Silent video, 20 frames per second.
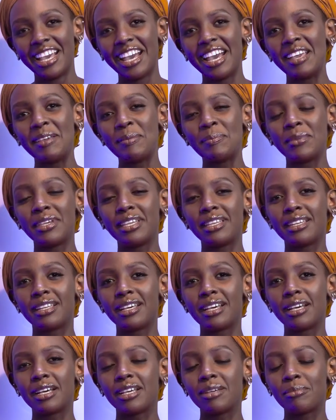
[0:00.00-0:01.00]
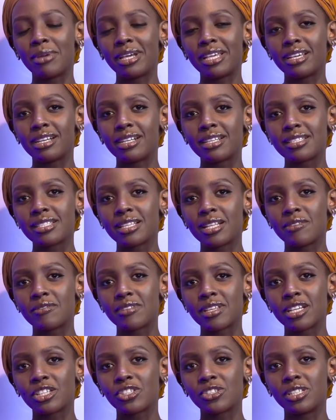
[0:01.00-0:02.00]
I mean, by younger
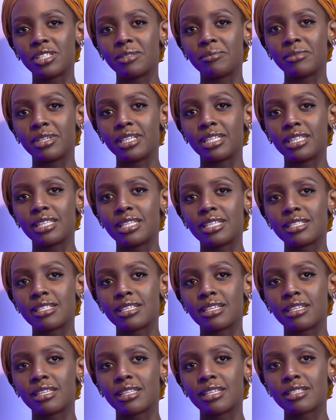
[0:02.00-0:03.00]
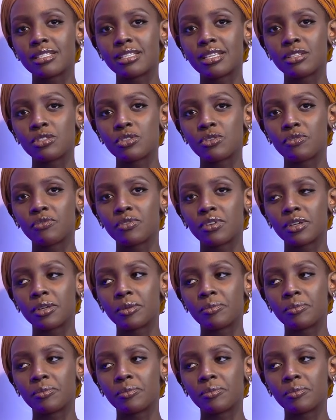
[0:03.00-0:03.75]
selves, I actually mean this in the sense of,